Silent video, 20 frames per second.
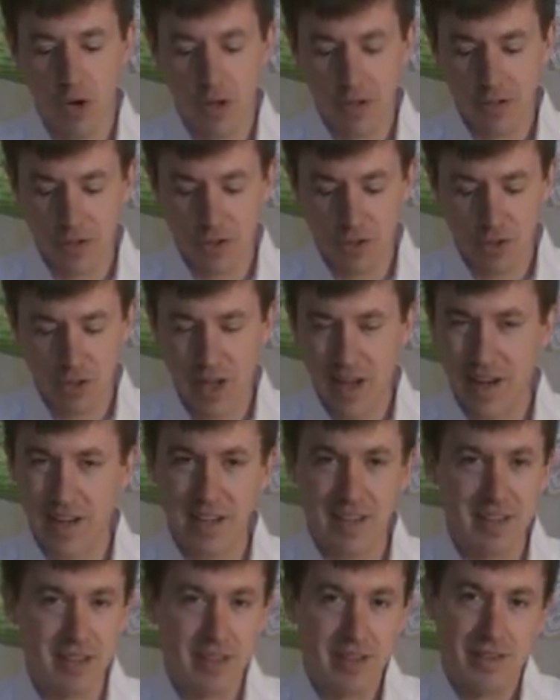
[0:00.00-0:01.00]
just
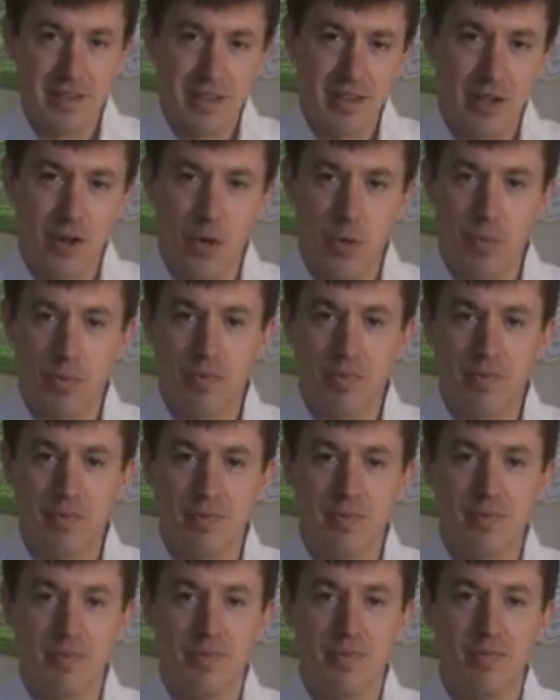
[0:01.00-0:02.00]
kind of
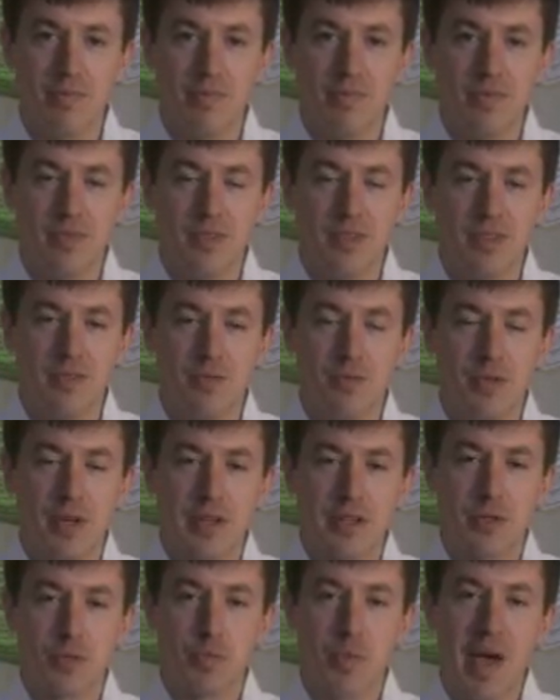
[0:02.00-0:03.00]

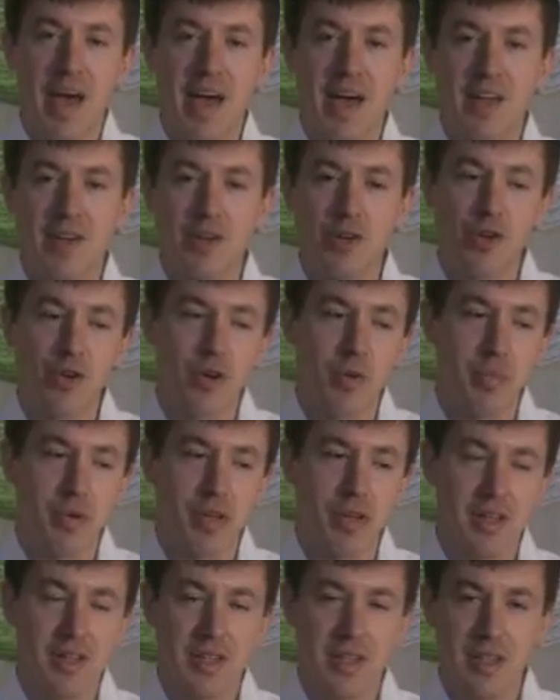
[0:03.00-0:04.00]
expand your
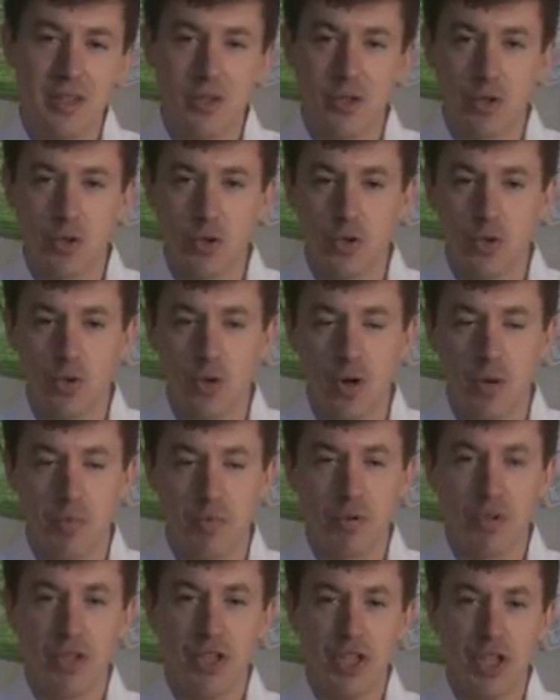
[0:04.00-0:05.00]
ability to
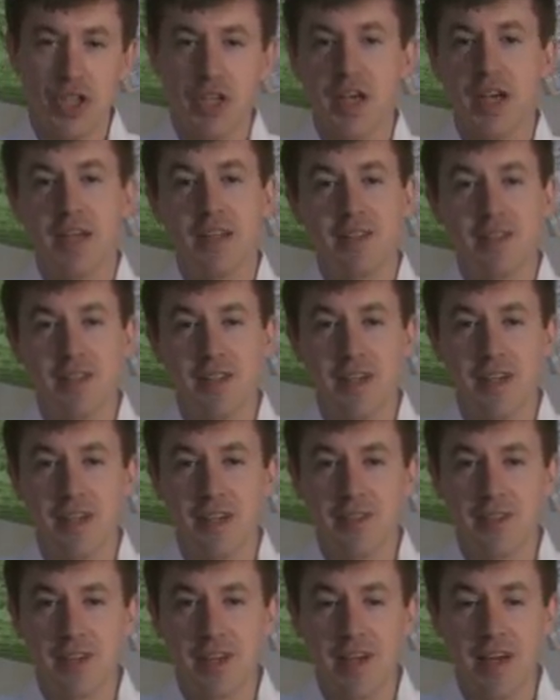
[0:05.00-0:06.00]
appreciate
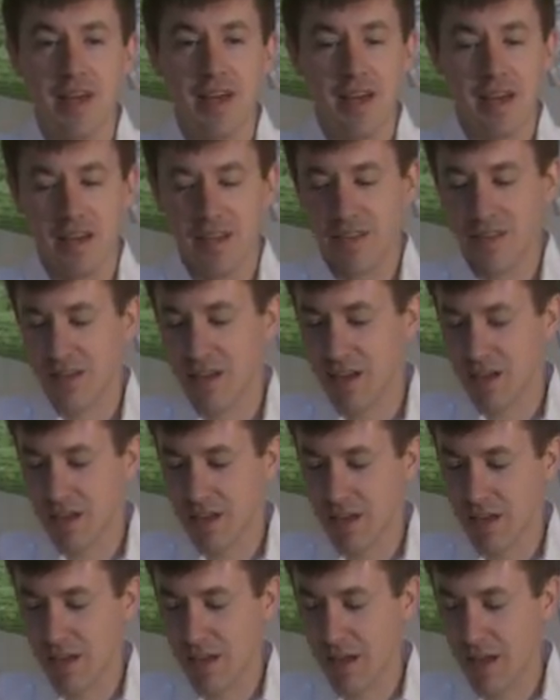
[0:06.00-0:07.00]
teas,
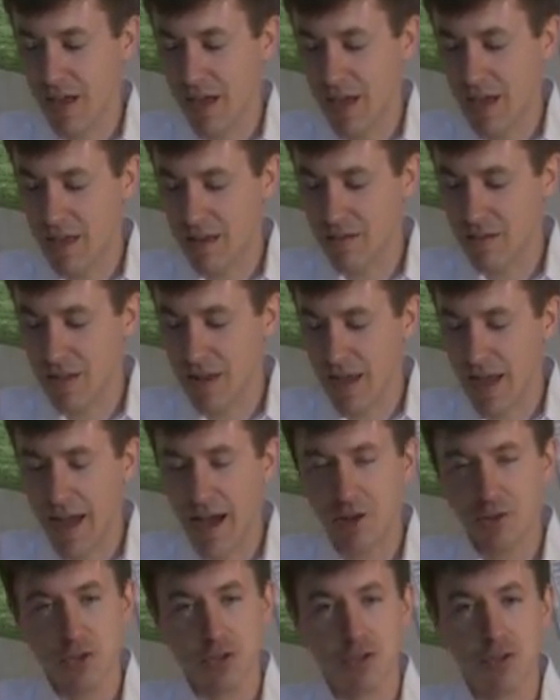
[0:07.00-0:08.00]
and then
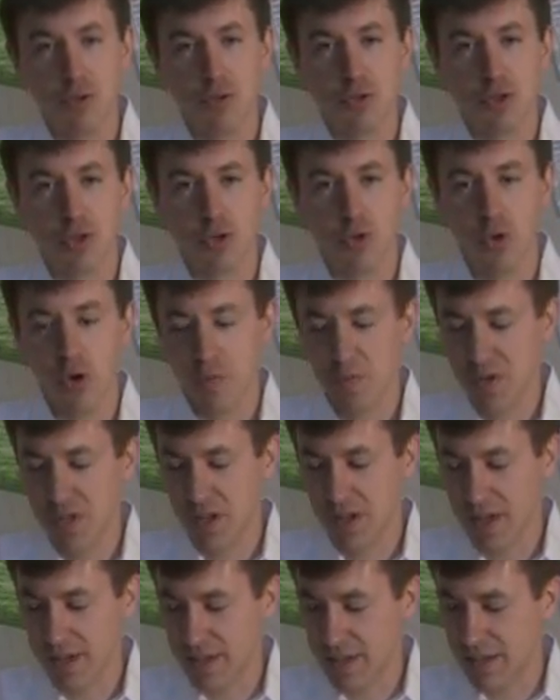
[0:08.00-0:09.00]
how to use
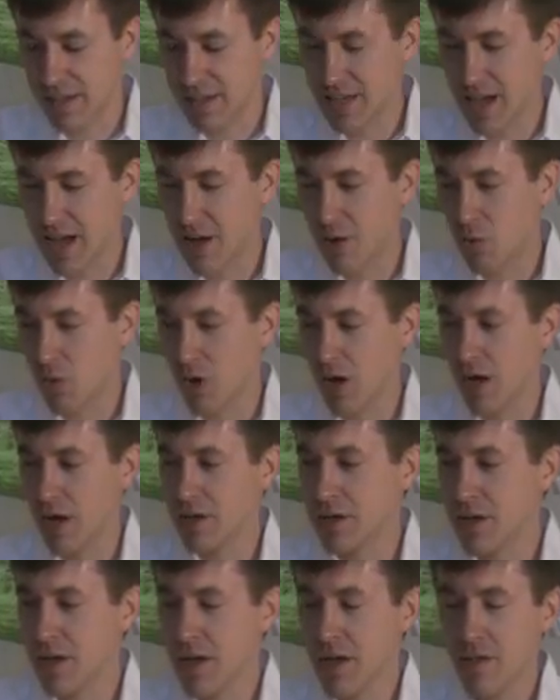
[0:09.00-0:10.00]
equipment like a
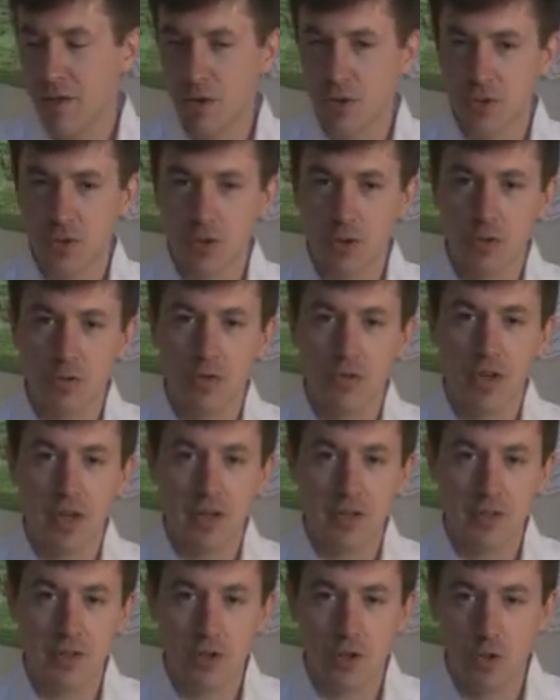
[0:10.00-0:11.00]
gaiwan. There's certain
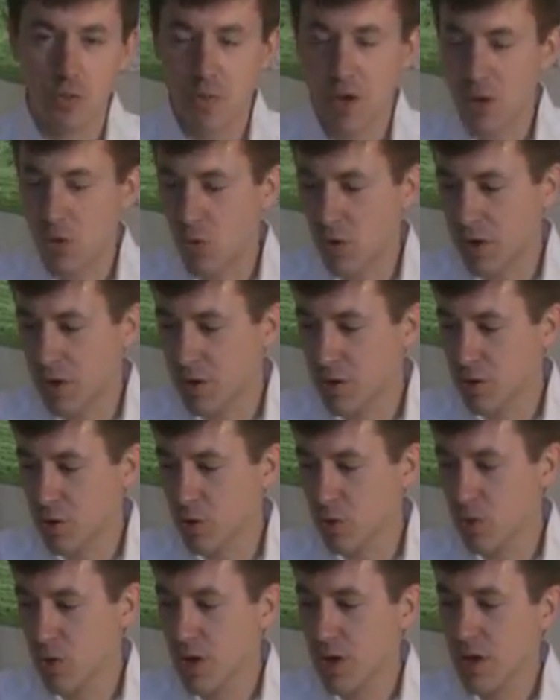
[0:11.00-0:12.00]
things that you may want to
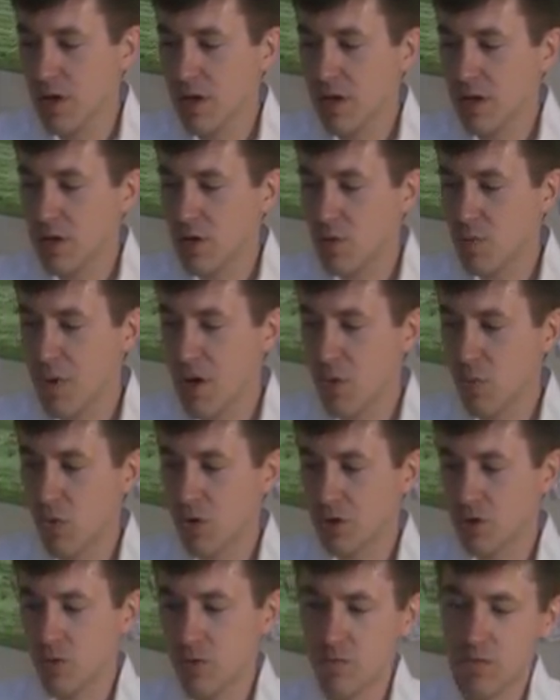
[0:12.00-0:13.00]
do. You may
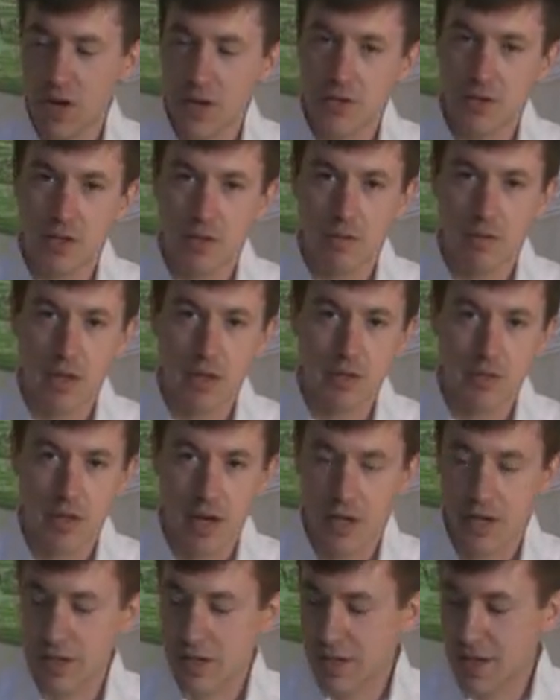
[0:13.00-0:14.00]
want to invest in things
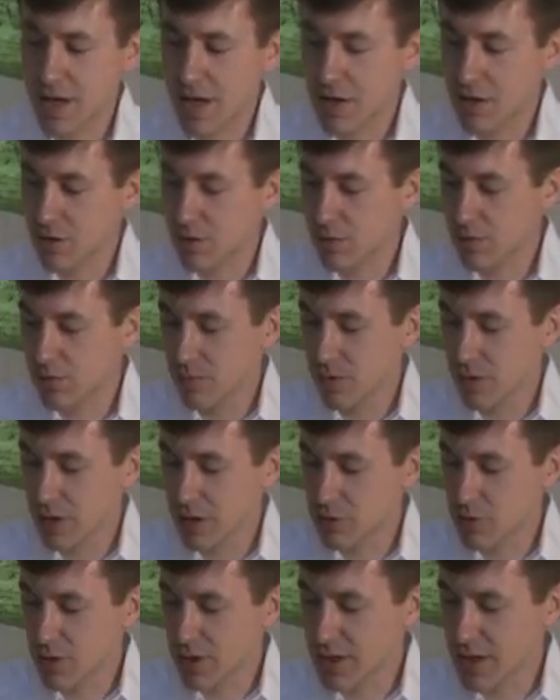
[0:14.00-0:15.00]
like a kettle,
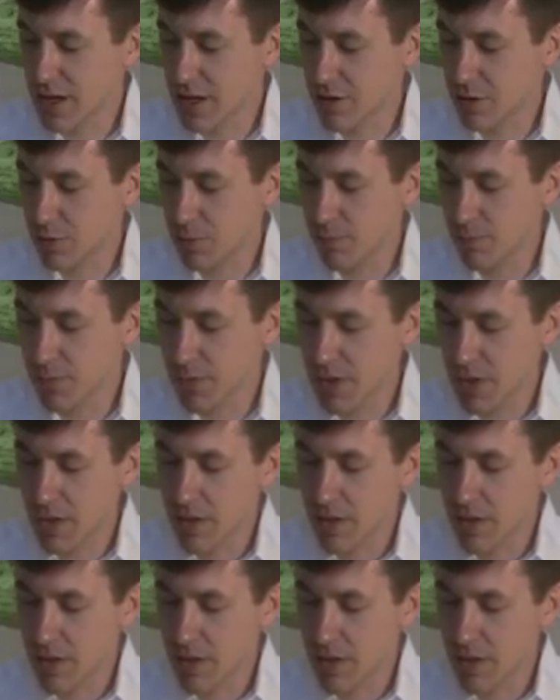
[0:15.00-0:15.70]
electric kettle.